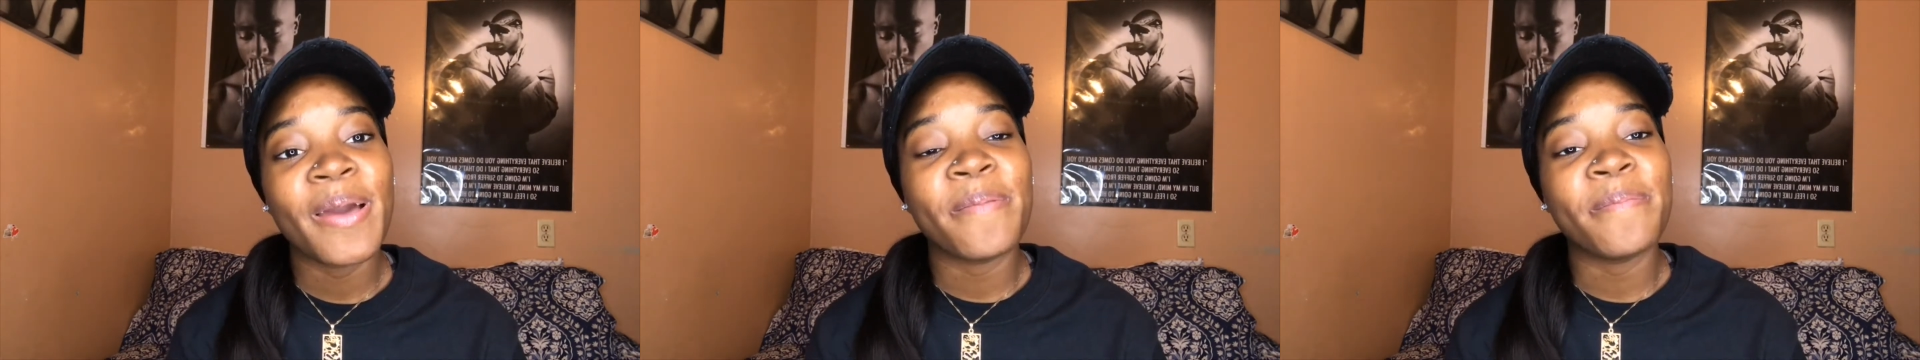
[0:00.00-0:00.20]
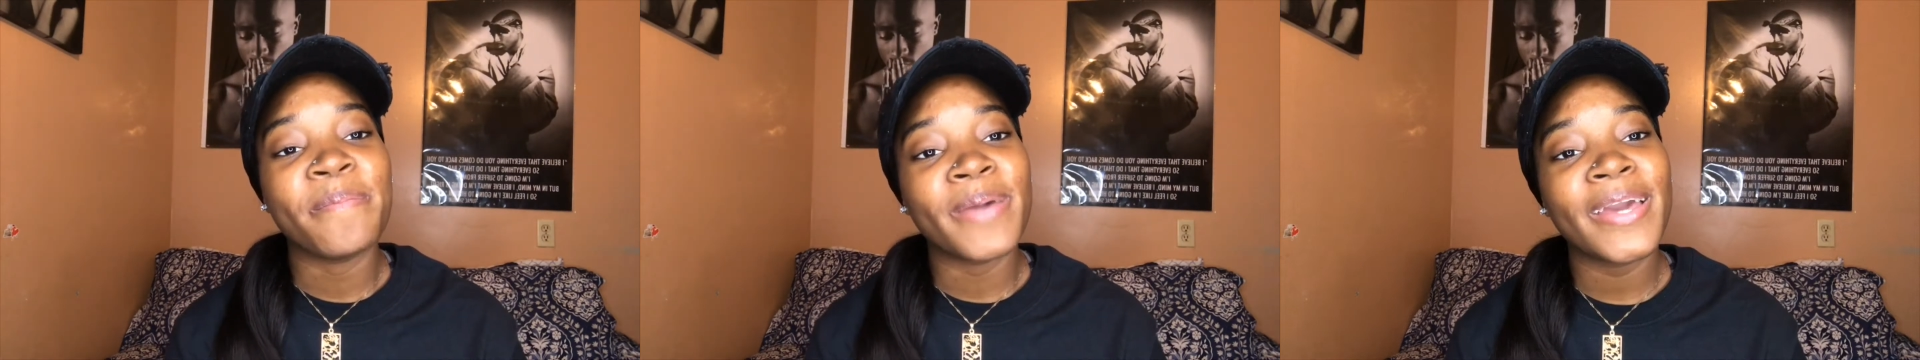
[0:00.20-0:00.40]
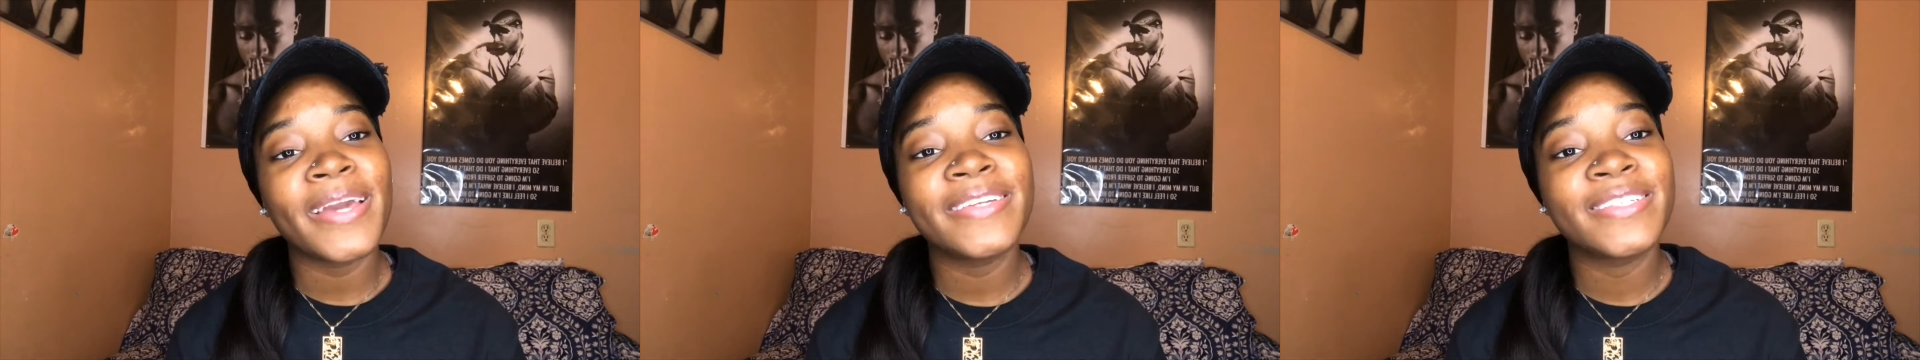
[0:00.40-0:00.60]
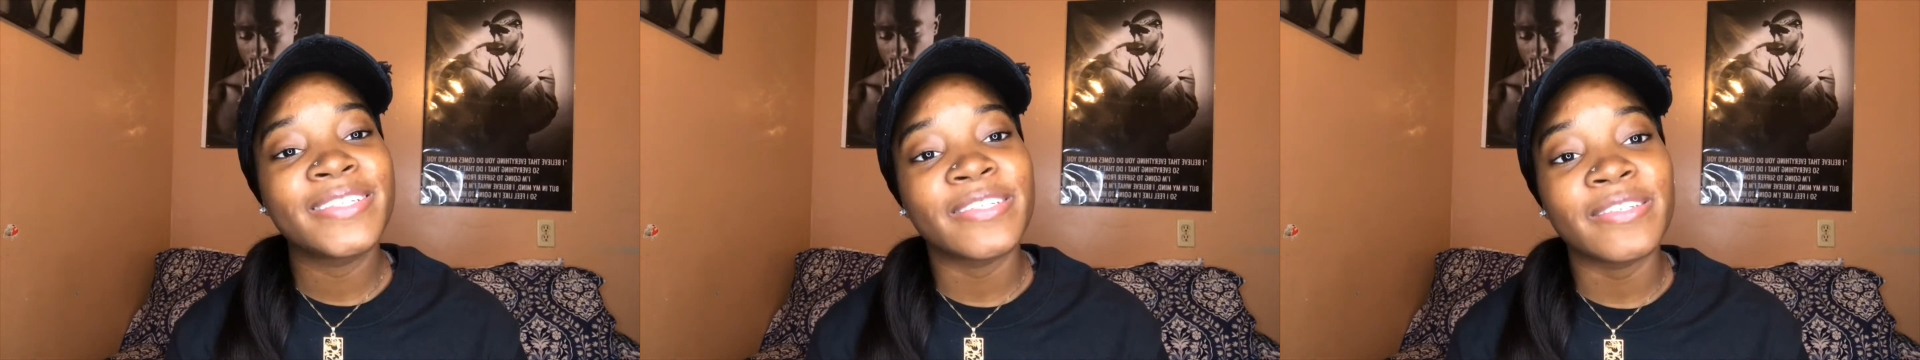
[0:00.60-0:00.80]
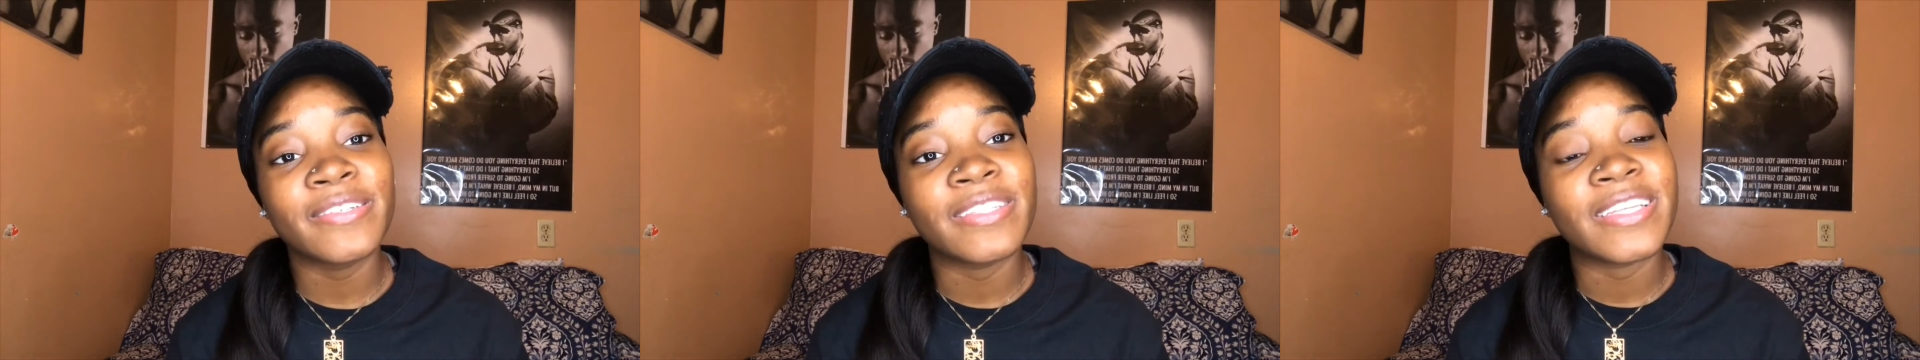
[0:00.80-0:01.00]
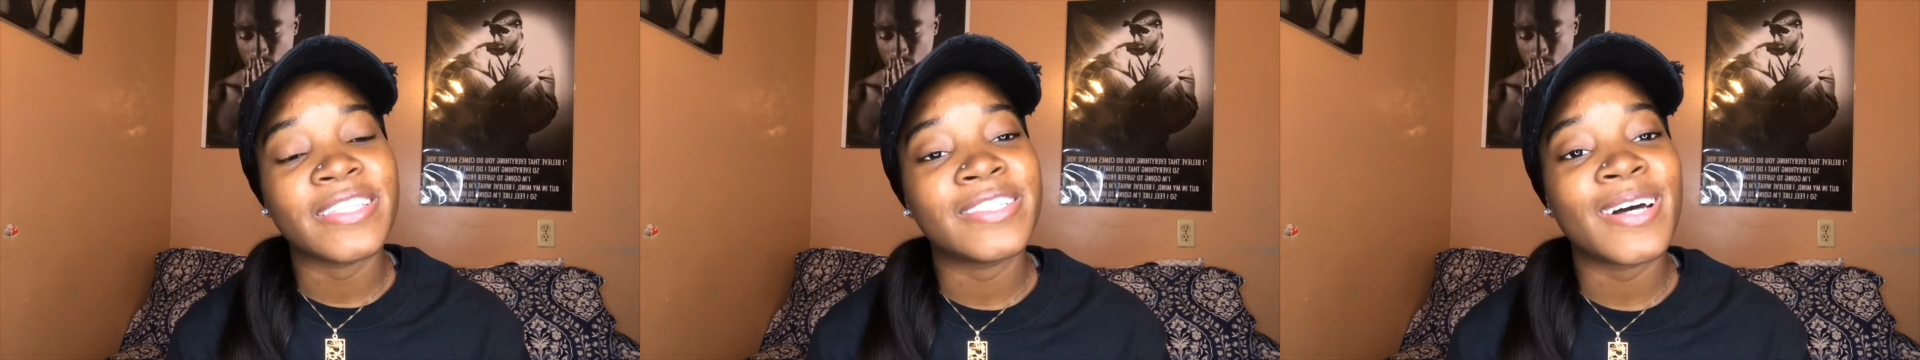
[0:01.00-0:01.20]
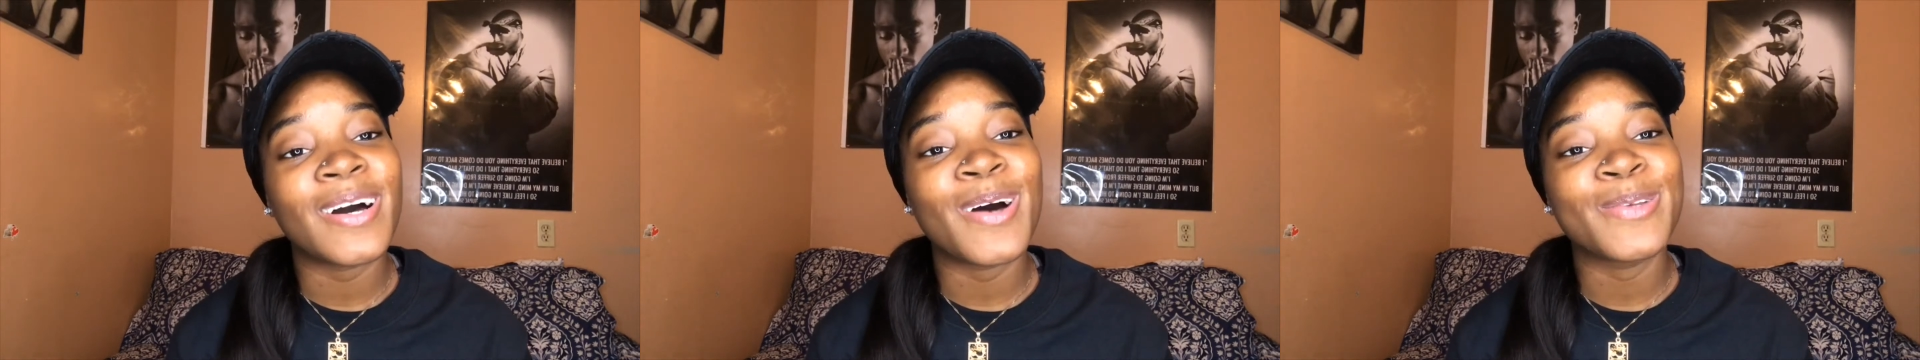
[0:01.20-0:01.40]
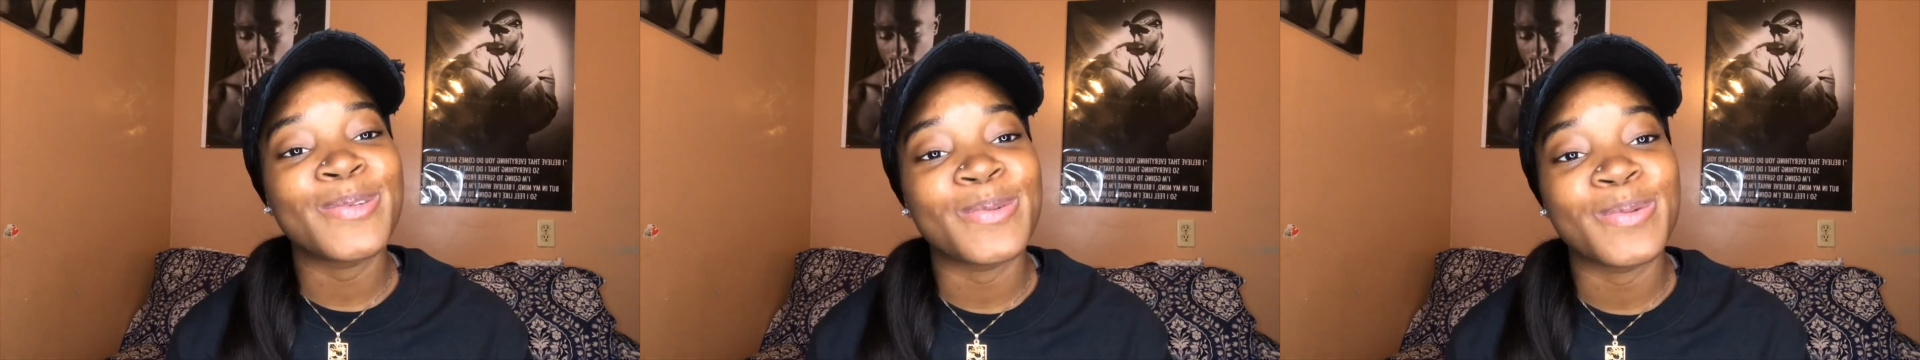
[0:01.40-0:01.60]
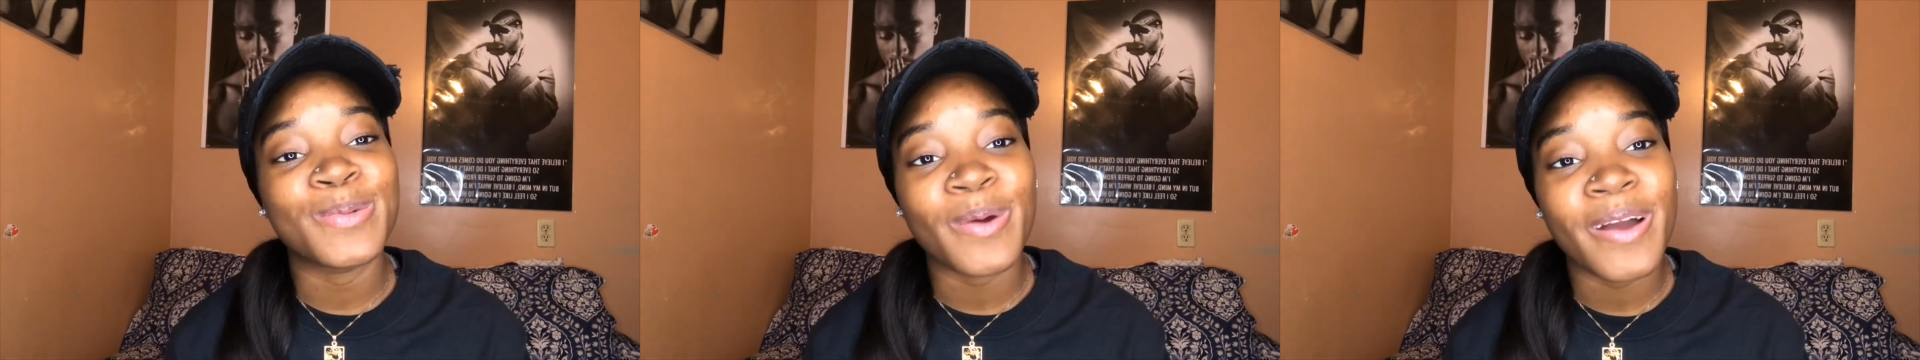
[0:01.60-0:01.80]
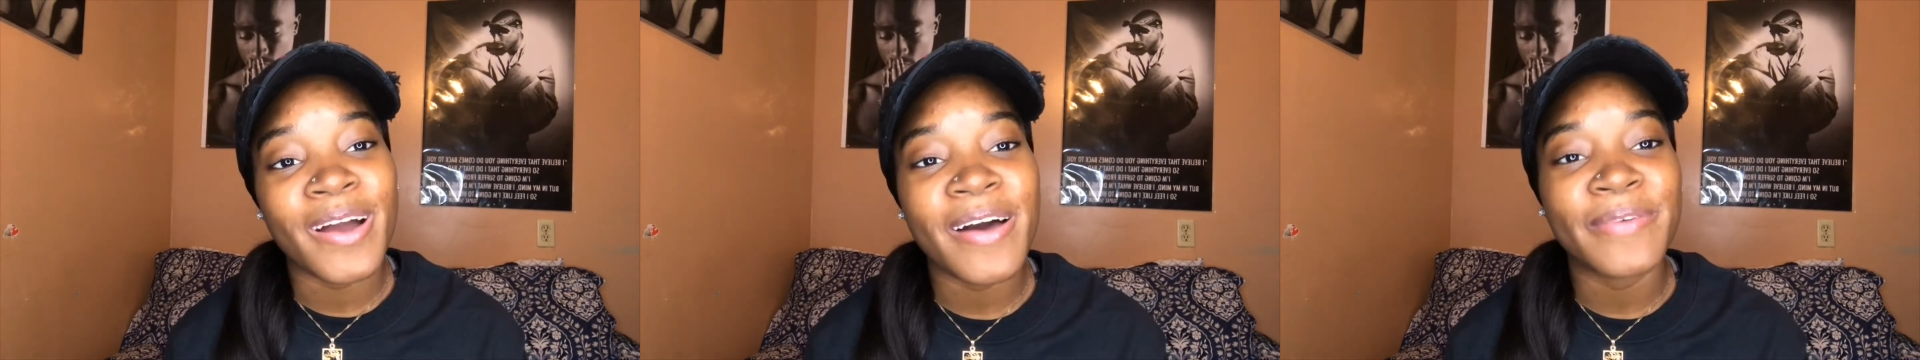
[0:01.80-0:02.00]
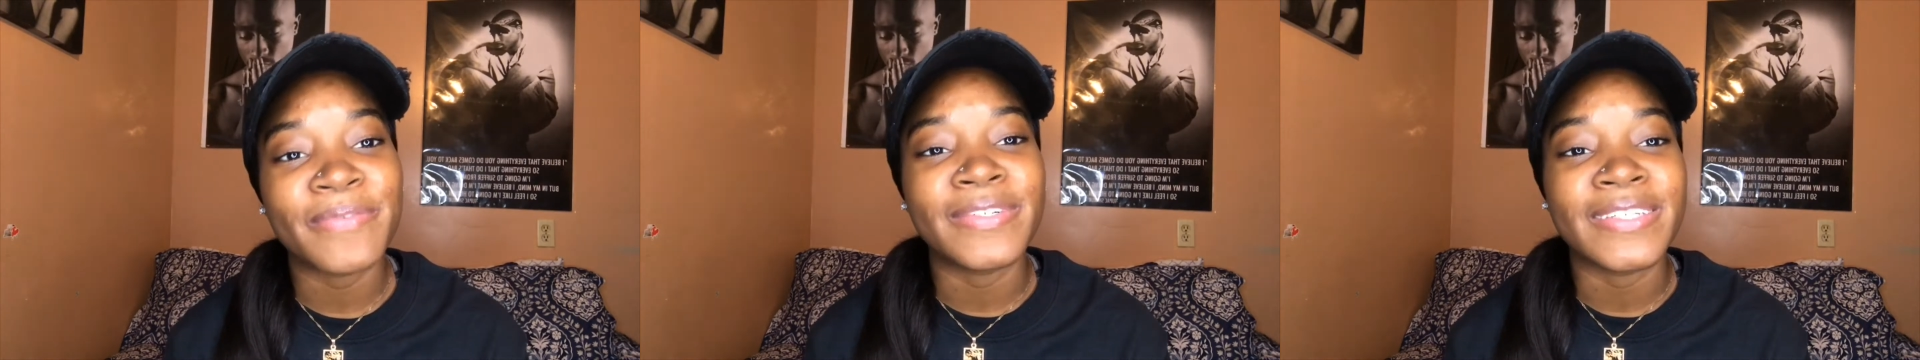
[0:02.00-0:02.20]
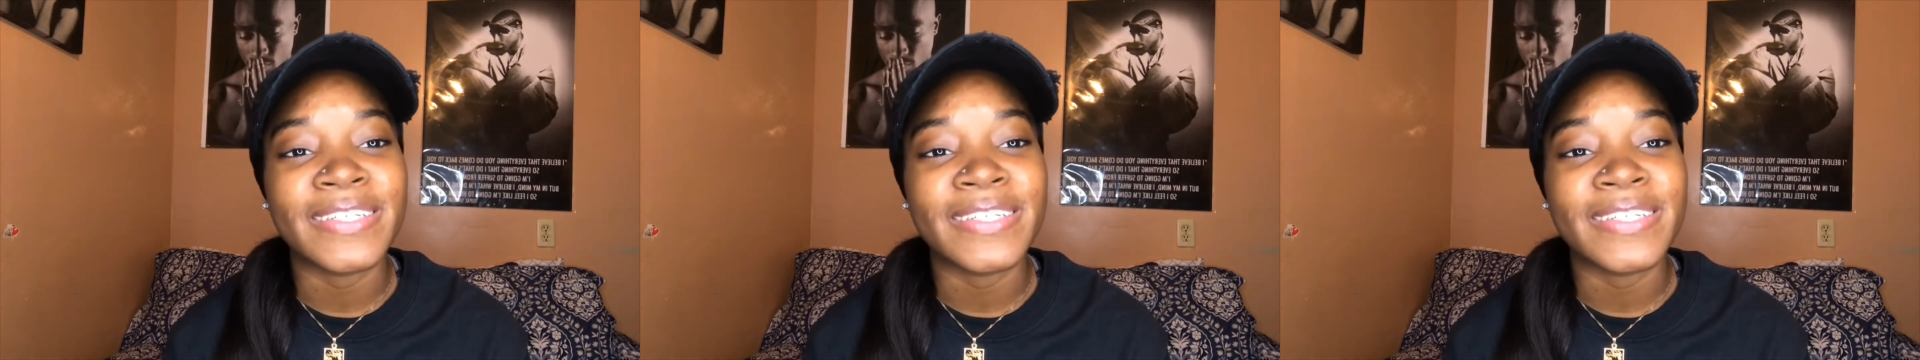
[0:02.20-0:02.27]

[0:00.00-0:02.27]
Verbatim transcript: make sure that y'all subscribe for